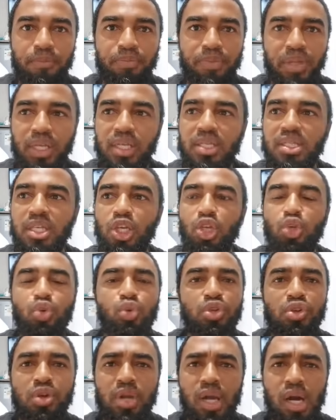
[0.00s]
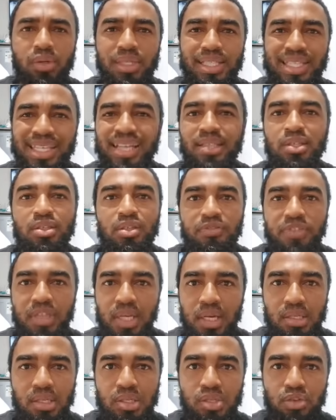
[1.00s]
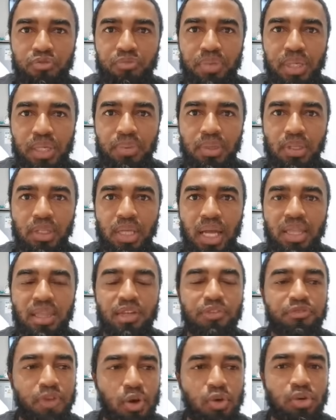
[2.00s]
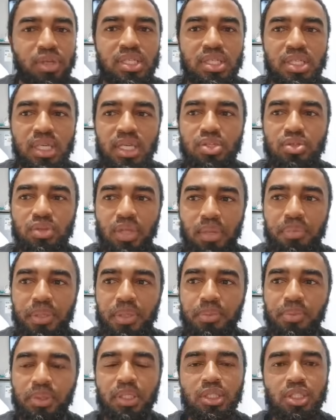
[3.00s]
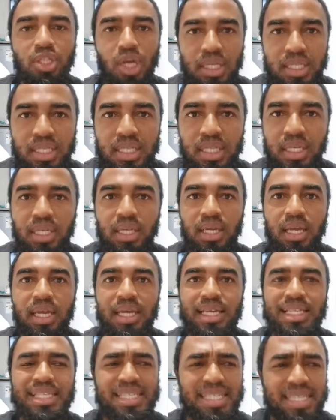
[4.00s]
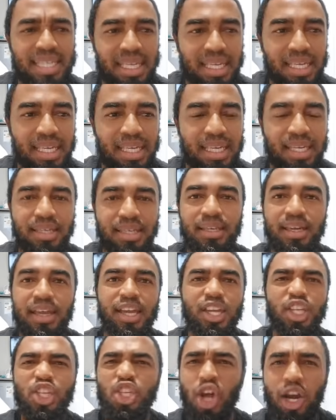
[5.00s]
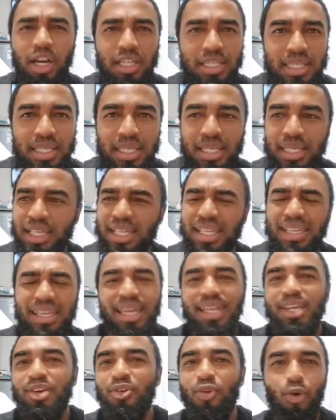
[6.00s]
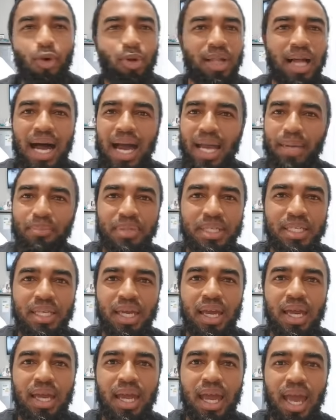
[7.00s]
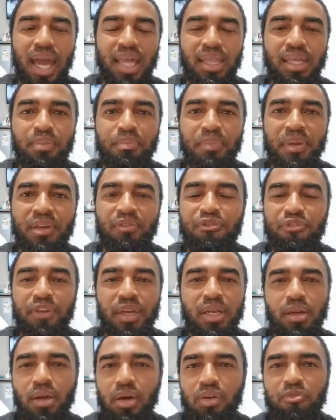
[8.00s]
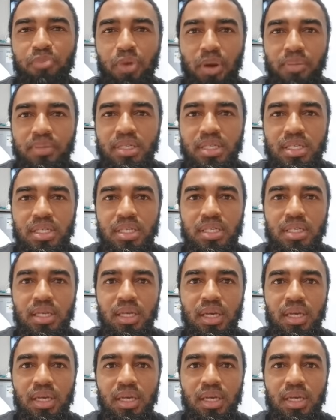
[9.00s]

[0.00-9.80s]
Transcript: it is a huge crowd, tens of thousands of people, and the focus there is to get people dancing, singing, chanting, getting all hyped, and then being fed a lot of promises.